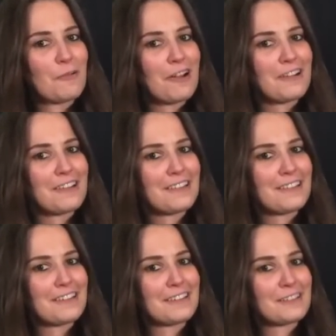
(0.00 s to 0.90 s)
run
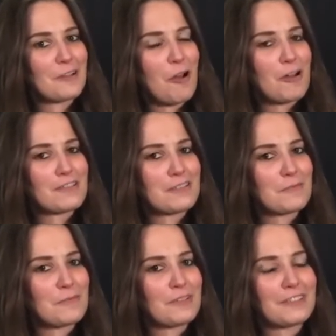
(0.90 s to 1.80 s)
these
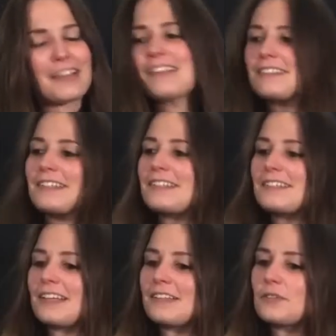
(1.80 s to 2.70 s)
awesome
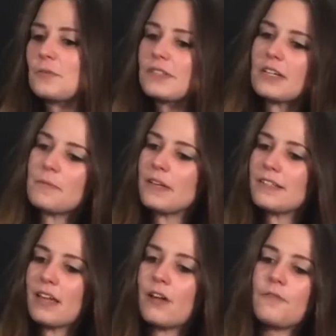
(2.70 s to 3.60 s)
lessons, and this one's gonna be
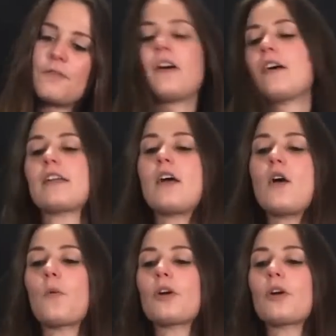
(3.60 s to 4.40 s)
a ton of fun.